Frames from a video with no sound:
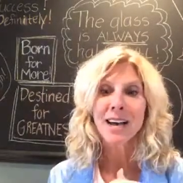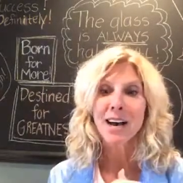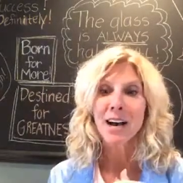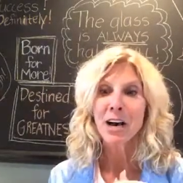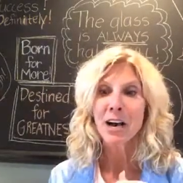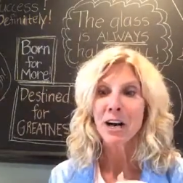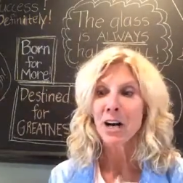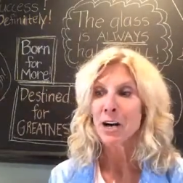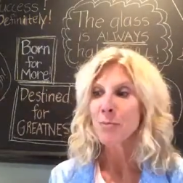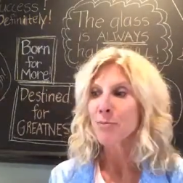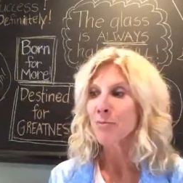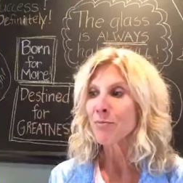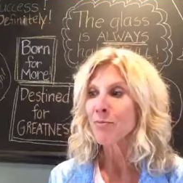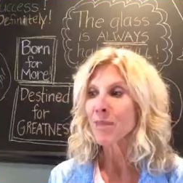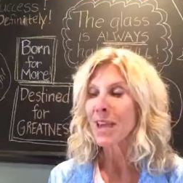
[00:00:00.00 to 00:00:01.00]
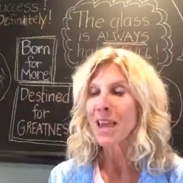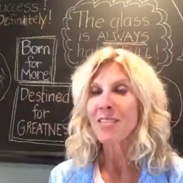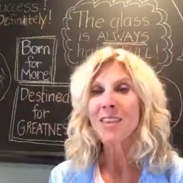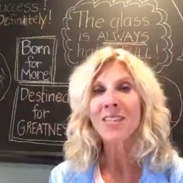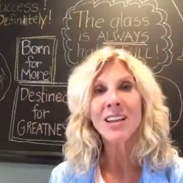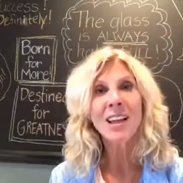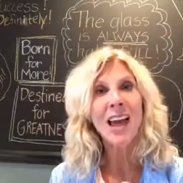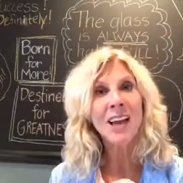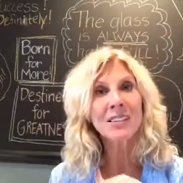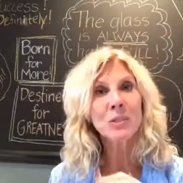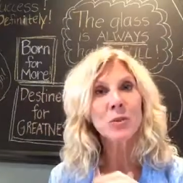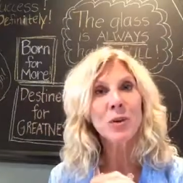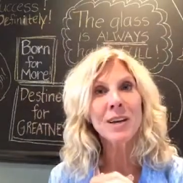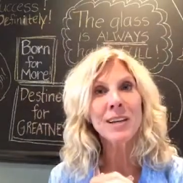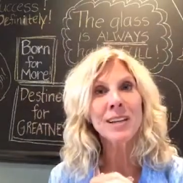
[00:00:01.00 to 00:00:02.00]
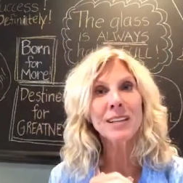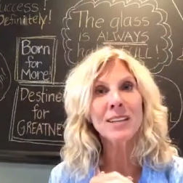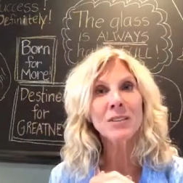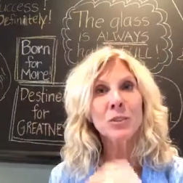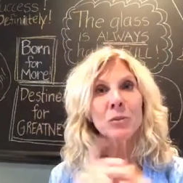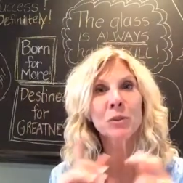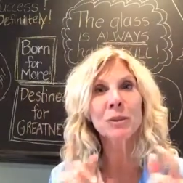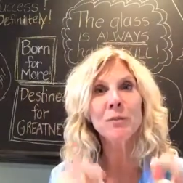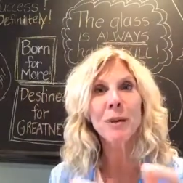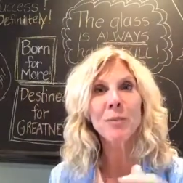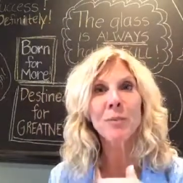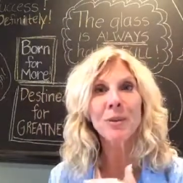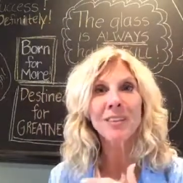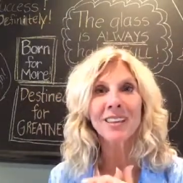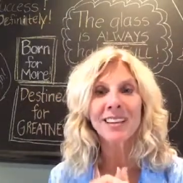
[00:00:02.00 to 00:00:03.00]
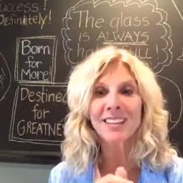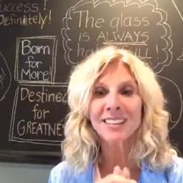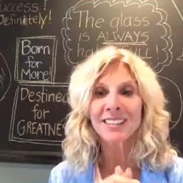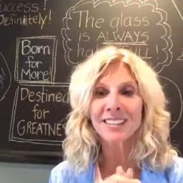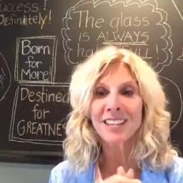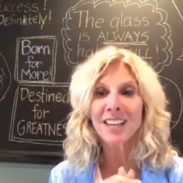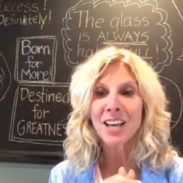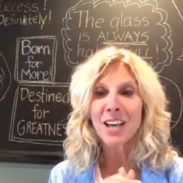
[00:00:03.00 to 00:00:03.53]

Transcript: And then the last one is remember this.